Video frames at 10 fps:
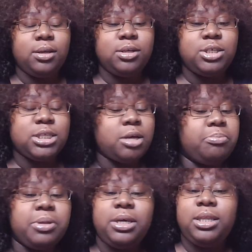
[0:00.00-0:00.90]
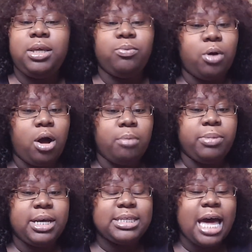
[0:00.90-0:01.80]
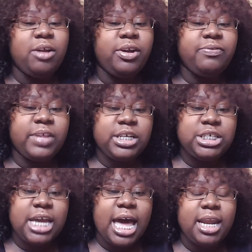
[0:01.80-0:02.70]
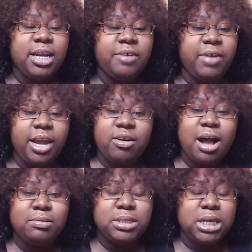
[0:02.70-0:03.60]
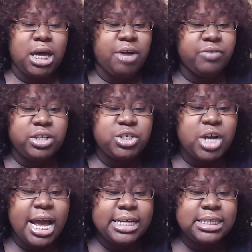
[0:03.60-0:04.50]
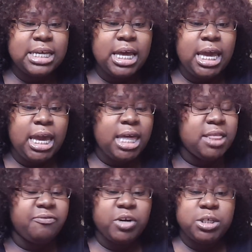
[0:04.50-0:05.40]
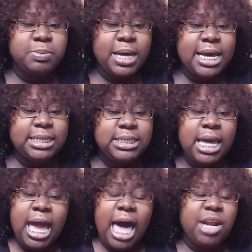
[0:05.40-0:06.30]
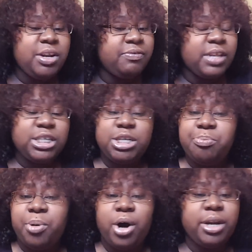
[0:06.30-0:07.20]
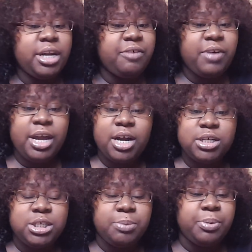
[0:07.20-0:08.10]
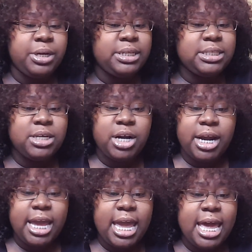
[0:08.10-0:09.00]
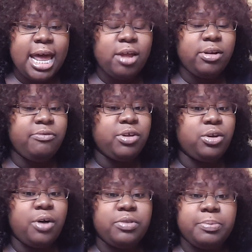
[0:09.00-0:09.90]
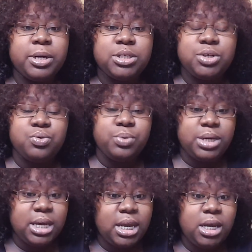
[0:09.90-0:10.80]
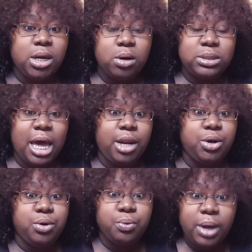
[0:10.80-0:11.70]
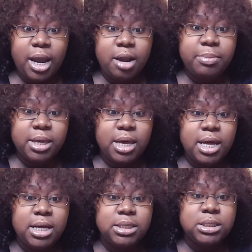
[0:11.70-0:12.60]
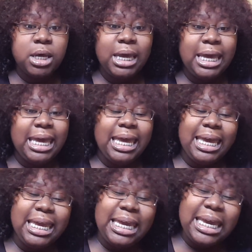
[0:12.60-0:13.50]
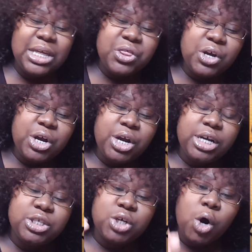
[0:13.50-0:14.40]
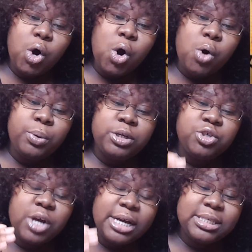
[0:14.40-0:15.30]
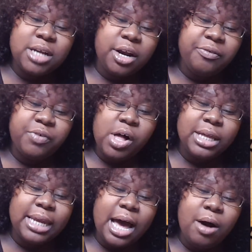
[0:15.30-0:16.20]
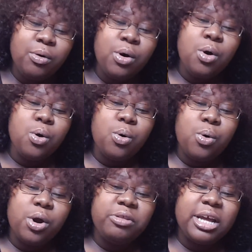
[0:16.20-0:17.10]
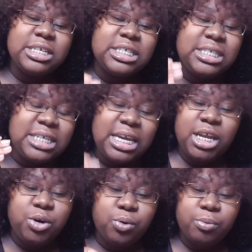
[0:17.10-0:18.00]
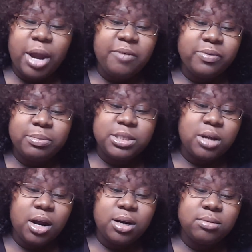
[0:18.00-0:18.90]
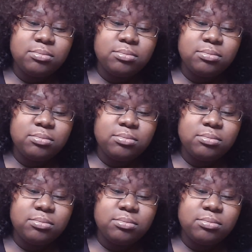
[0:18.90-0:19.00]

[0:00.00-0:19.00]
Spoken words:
Just completely wrong, because I don't even think she had enough hair out to cover the tracks in the first place. I don't even think she bought enough hair to put into her head. I don't even know if the person who did it knows how to do hair, because either it's old and tracks started falling out, or they just didn't do it right from the start.